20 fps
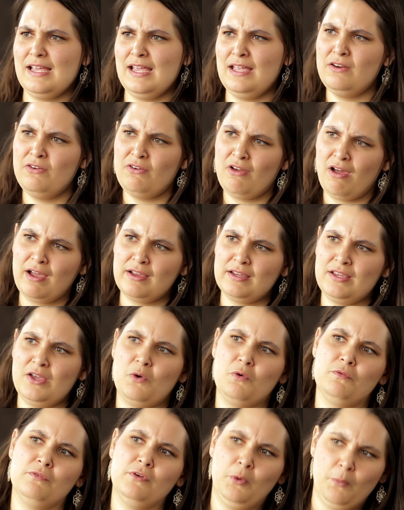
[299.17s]
and not
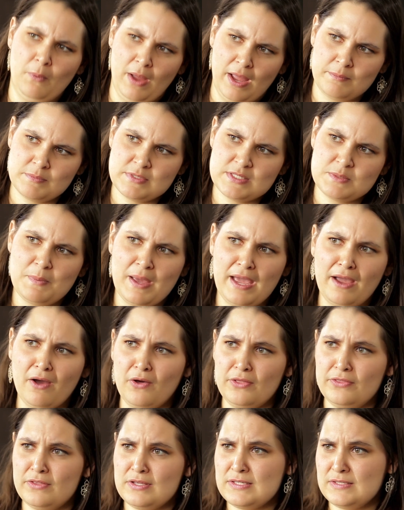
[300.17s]
get overwhelmed by
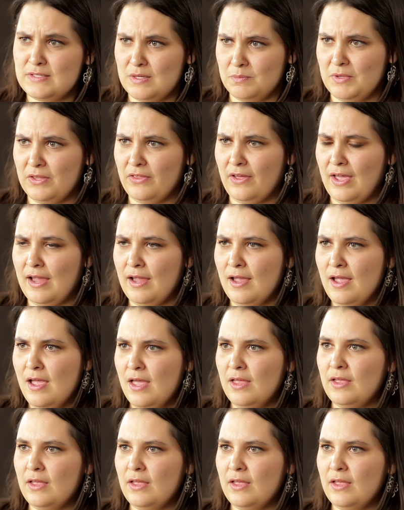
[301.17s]
all the stimuli.